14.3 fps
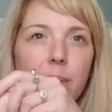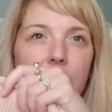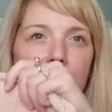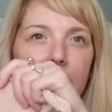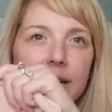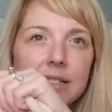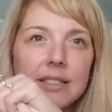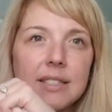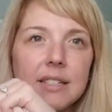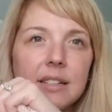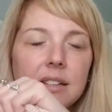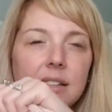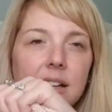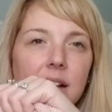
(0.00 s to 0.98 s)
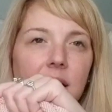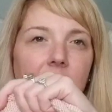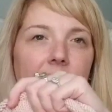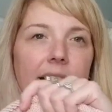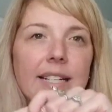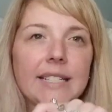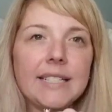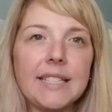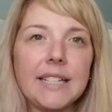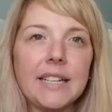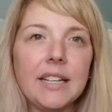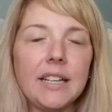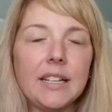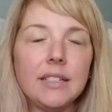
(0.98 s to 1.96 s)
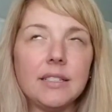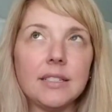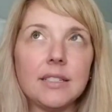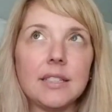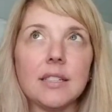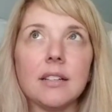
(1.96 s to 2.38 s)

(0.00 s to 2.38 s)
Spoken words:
but I didn't